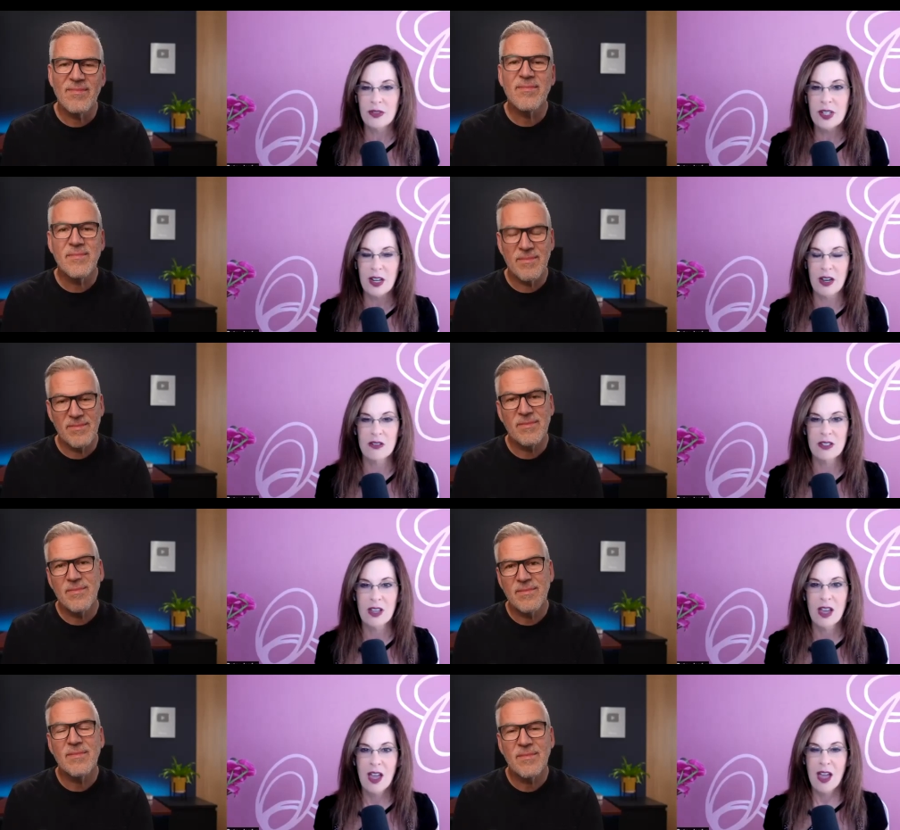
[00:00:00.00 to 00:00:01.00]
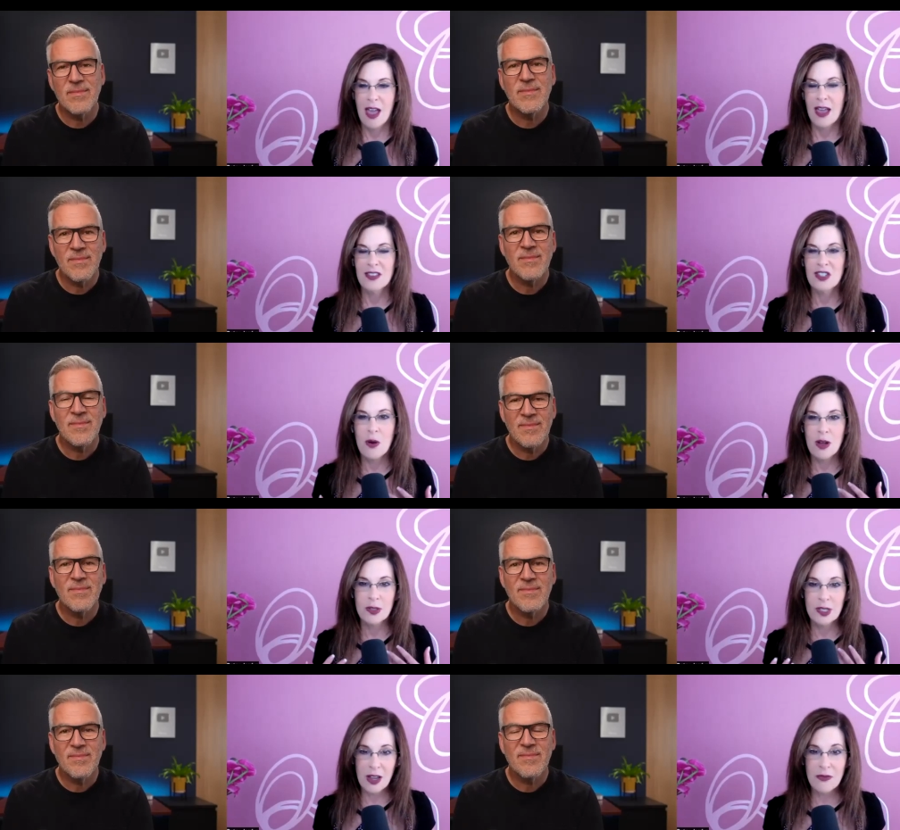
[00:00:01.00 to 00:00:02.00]
Speaker 1: videos. And so I
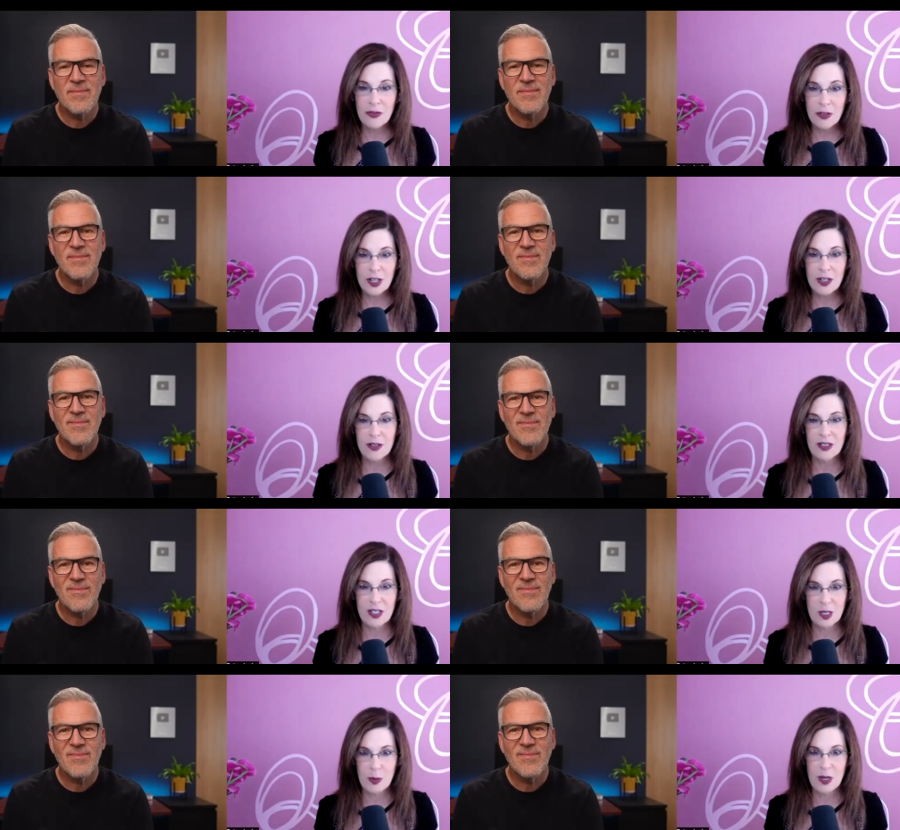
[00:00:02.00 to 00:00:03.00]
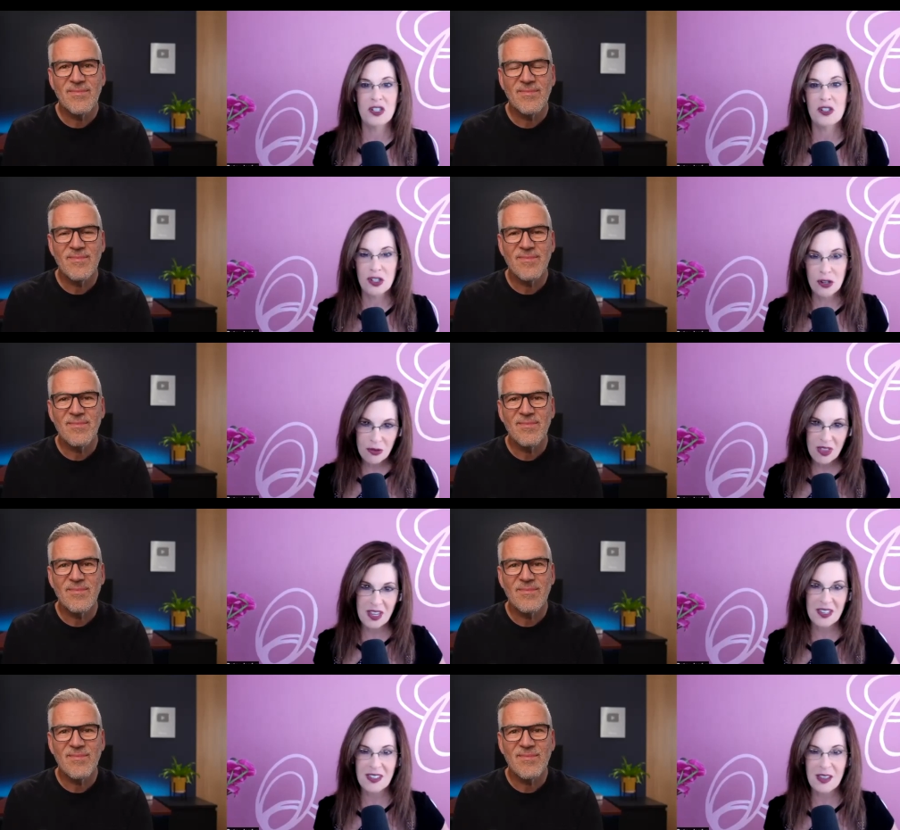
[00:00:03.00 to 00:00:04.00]
would love for you to speak to two
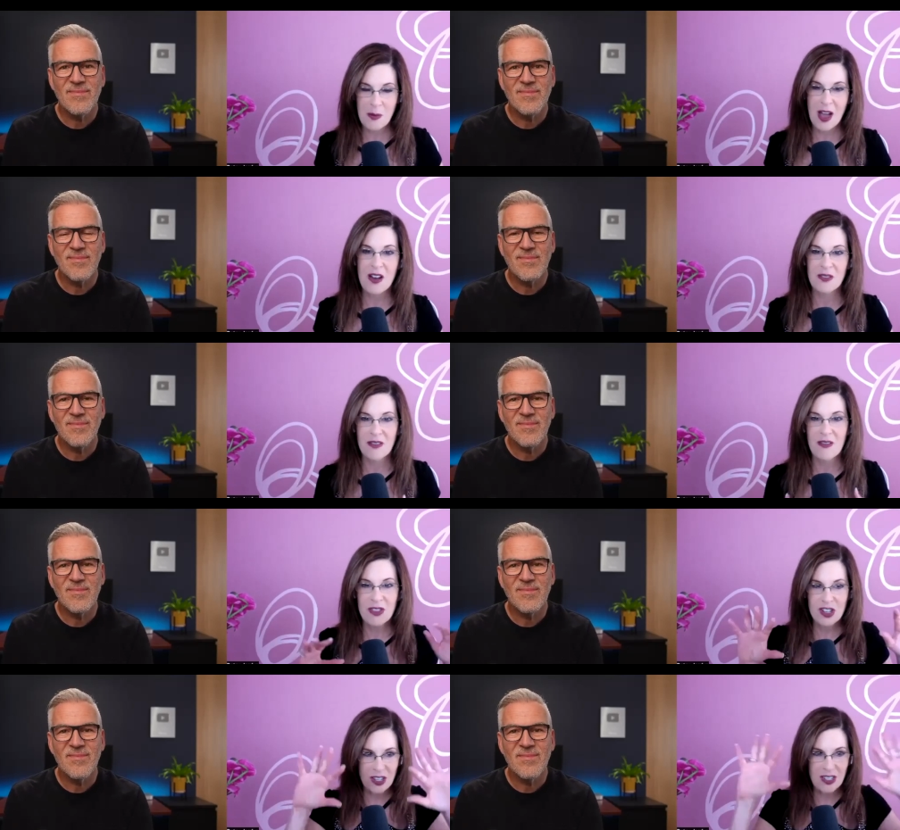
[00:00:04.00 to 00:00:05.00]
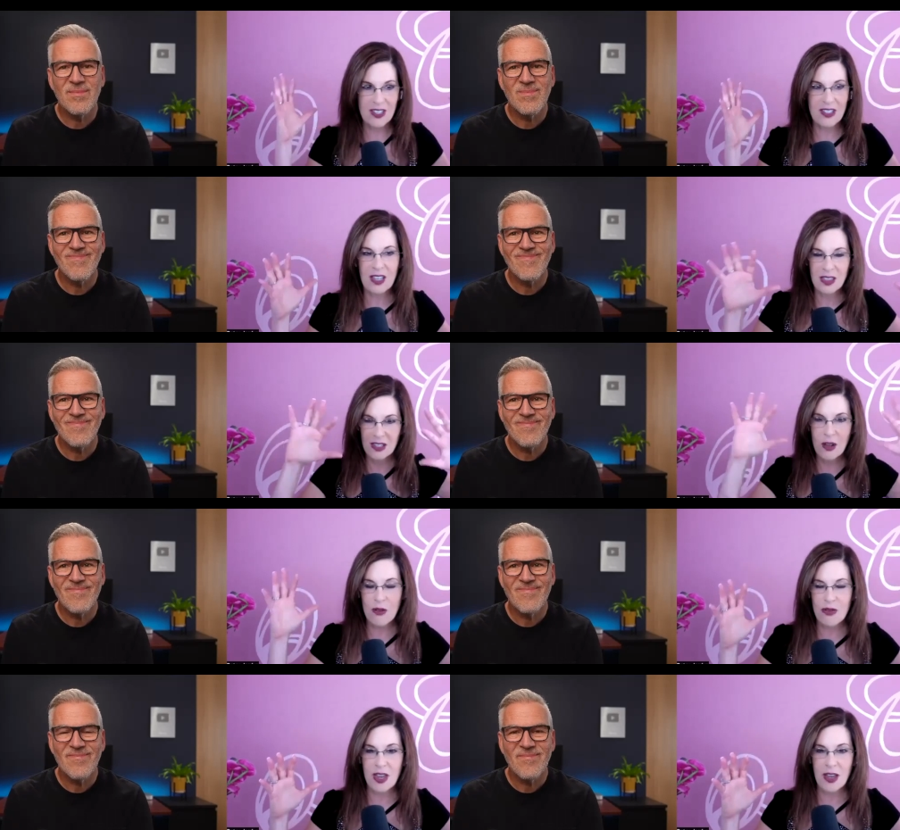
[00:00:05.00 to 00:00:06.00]
things about just to set this
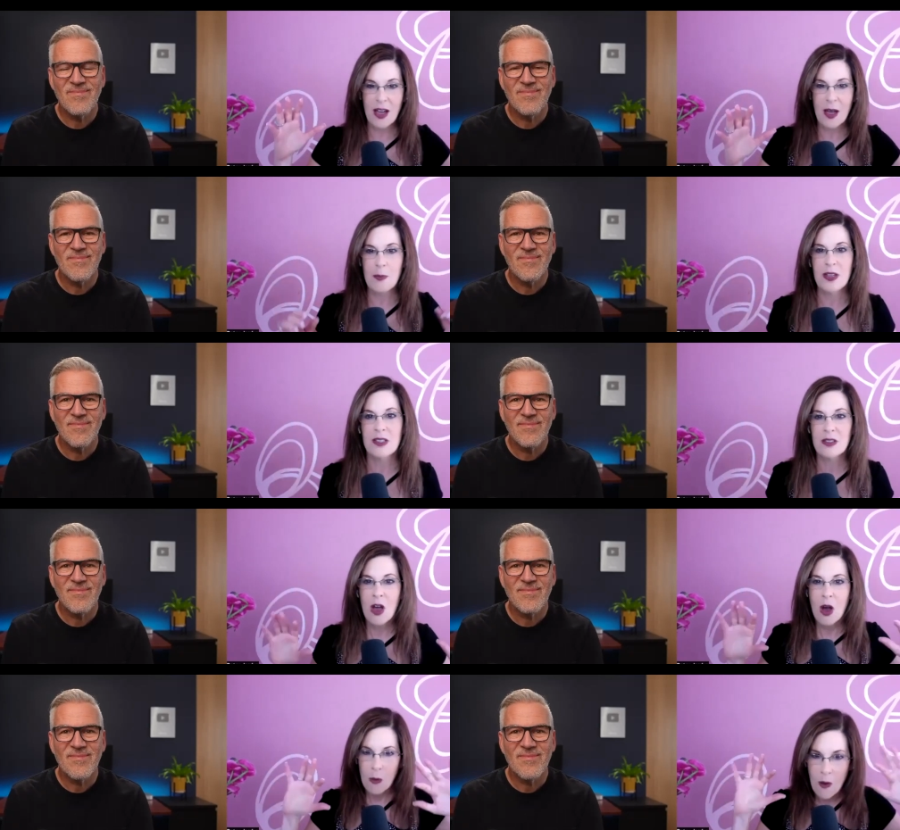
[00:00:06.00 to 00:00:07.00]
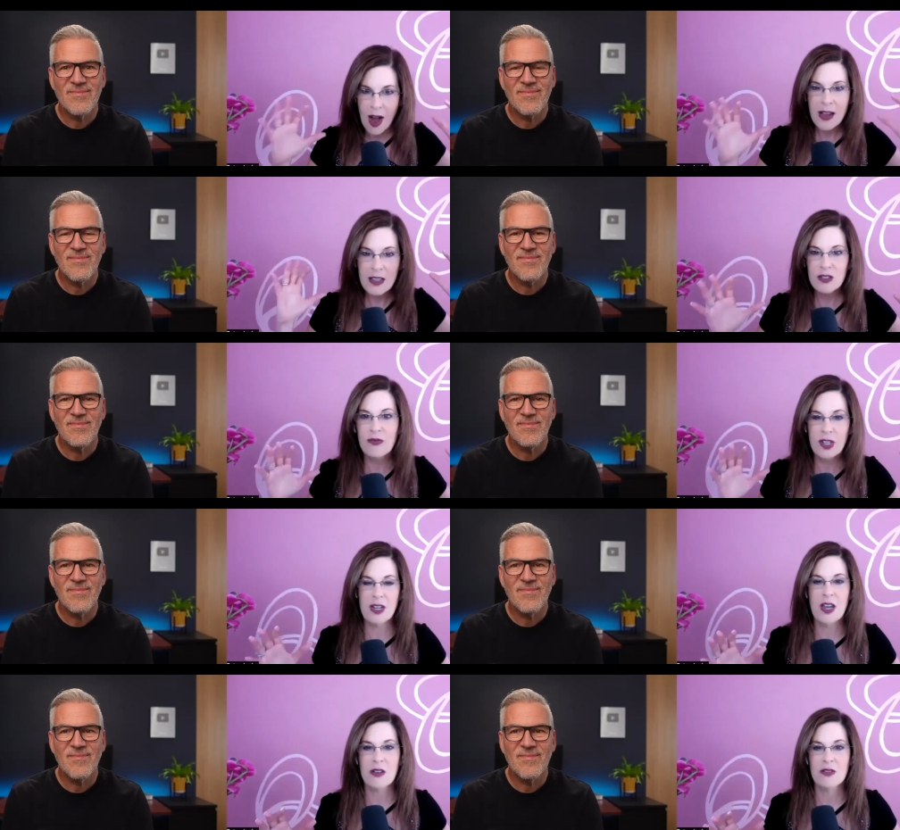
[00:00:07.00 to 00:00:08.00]
whole thing up is why is
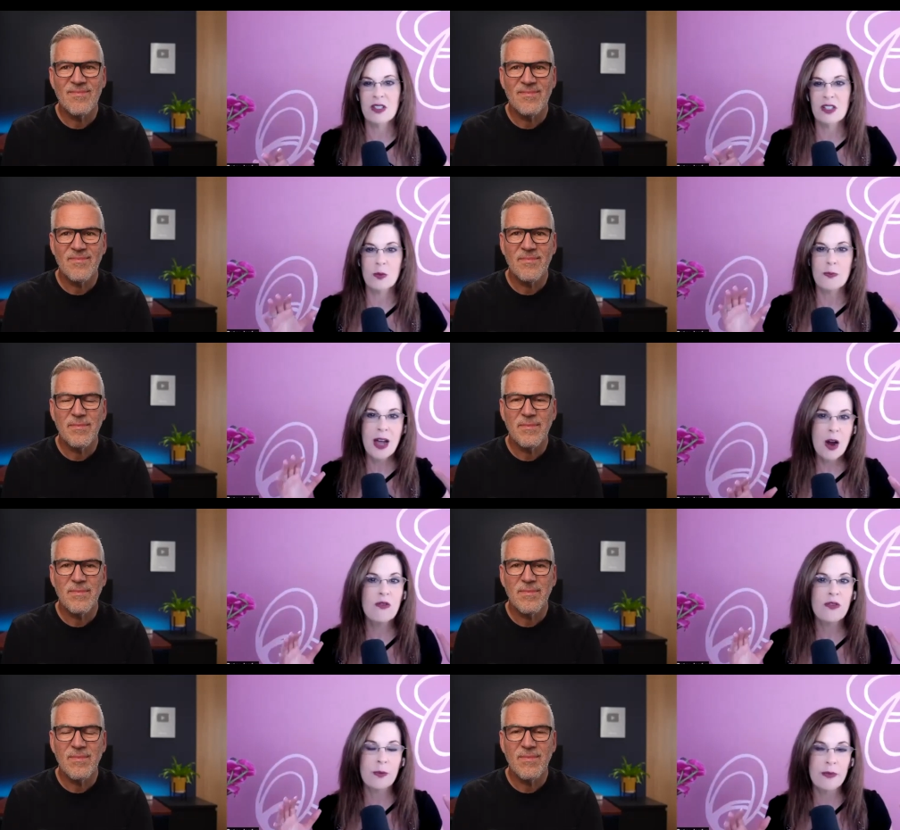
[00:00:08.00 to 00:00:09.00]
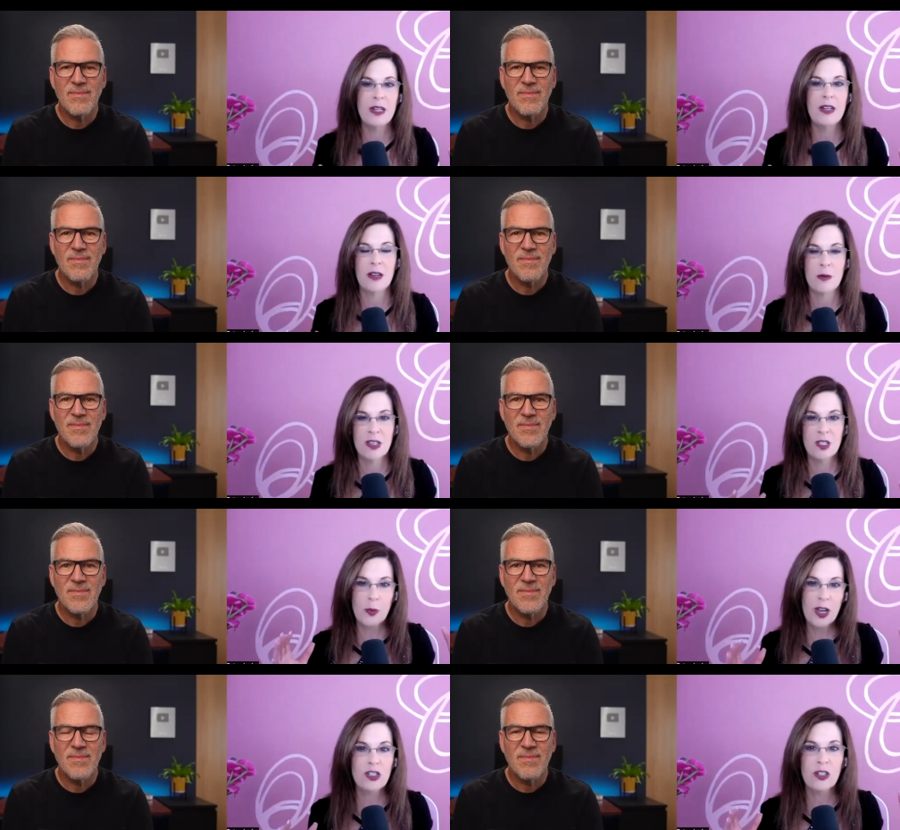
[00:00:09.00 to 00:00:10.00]
video such a powerful medium,
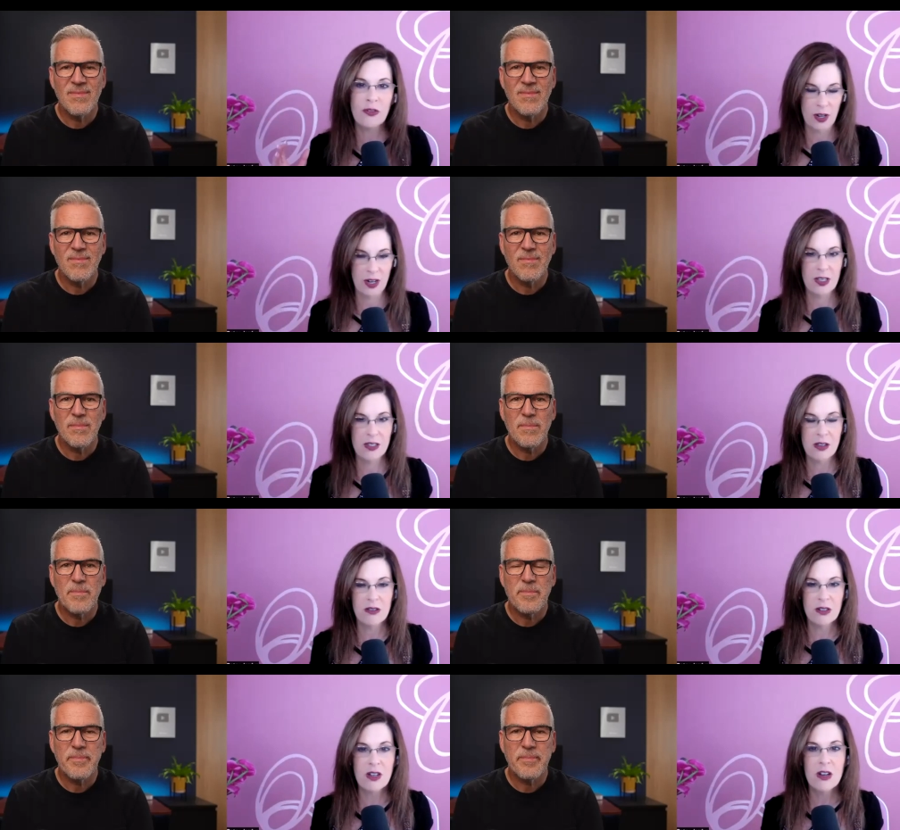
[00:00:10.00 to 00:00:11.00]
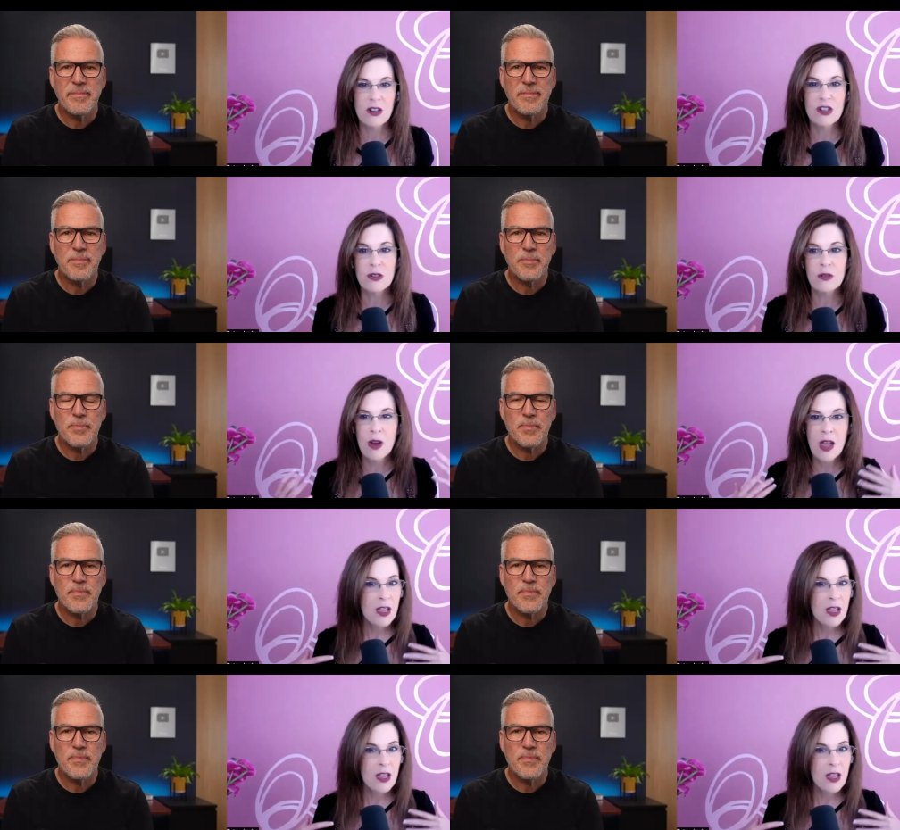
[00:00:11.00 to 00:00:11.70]
especially for a consultant a coach who